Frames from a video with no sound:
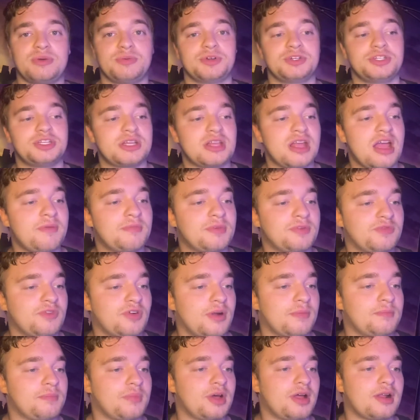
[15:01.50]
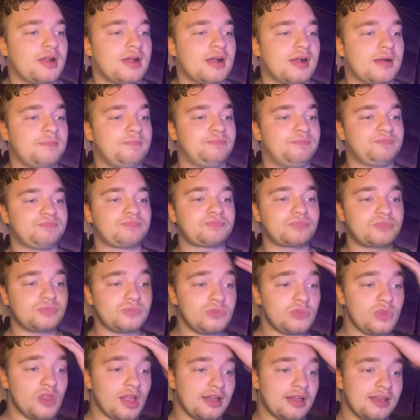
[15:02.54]
where she's coming from. But
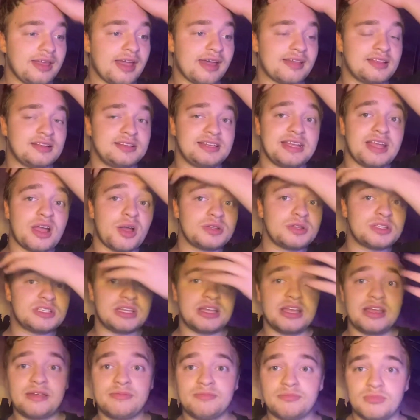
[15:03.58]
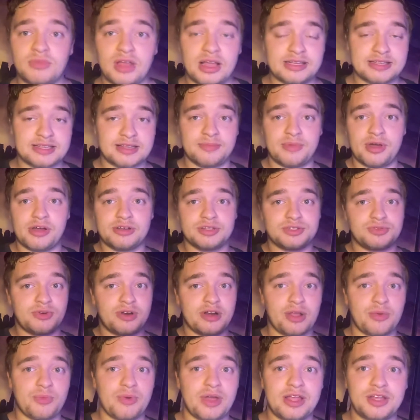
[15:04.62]
yeah, the DOC, as Kamala's
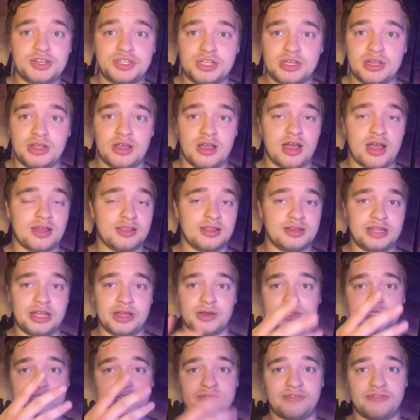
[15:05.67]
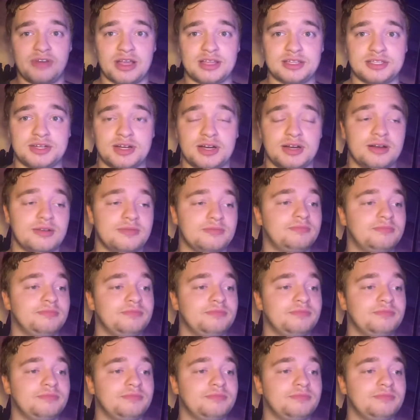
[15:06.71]
running away, she the DOC finds her,